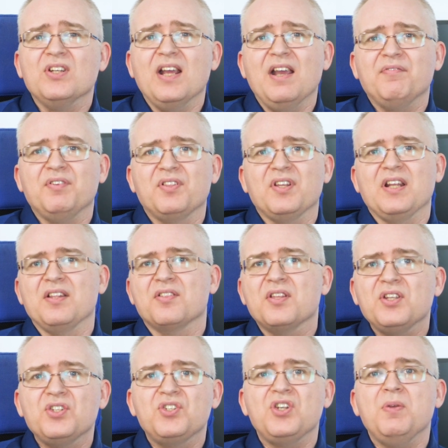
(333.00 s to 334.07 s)
everything.
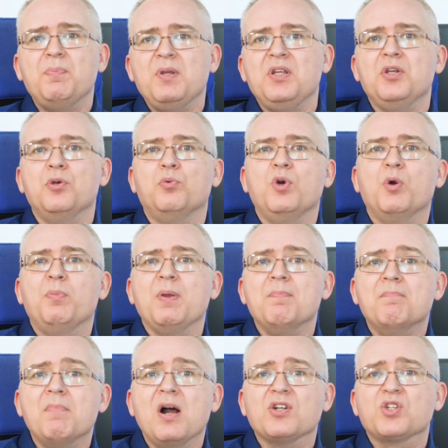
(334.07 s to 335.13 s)
This GPU will be
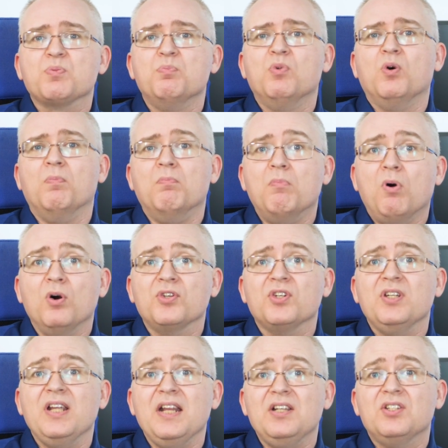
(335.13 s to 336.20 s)
much more
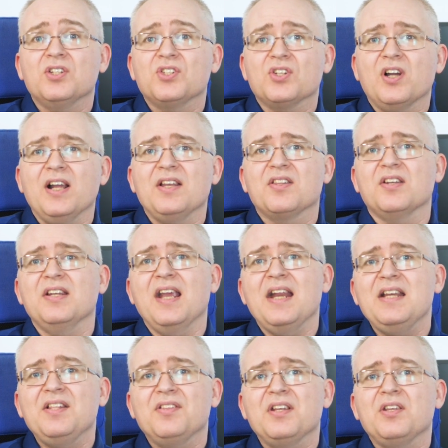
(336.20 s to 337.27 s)
modern in design than
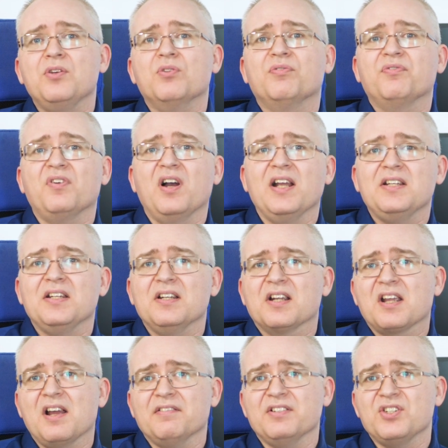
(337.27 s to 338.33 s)
anything you'll find in a
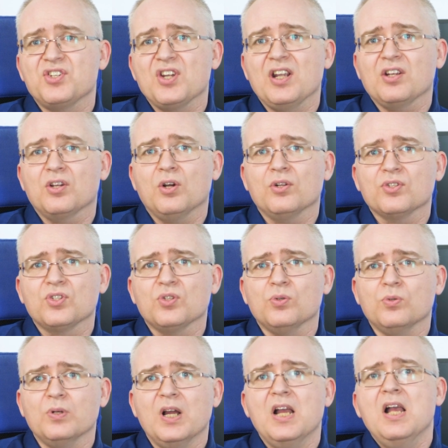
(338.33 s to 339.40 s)
current-gen
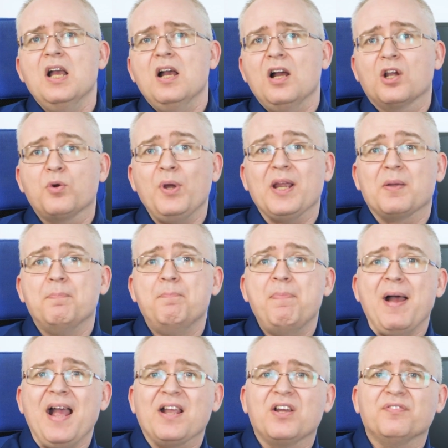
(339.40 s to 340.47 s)
console. A quick
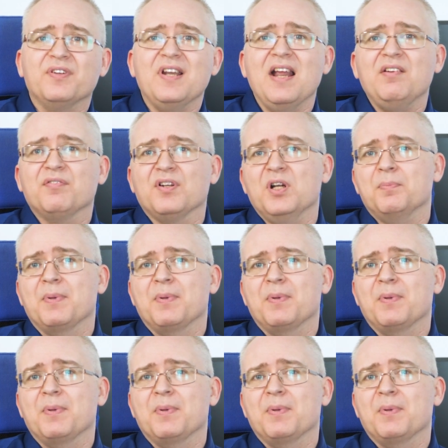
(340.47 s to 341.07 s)
back-of-an-envelope